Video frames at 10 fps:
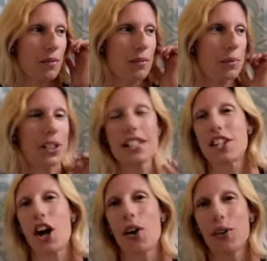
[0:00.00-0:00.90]
Please
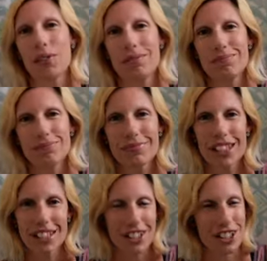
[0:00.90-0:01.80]
go.
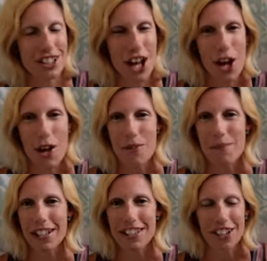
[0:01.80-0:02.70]
It's a good time.
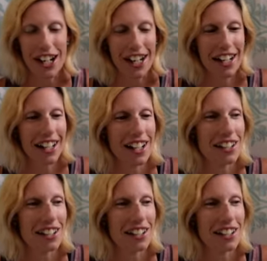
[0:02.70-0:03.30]
It's great.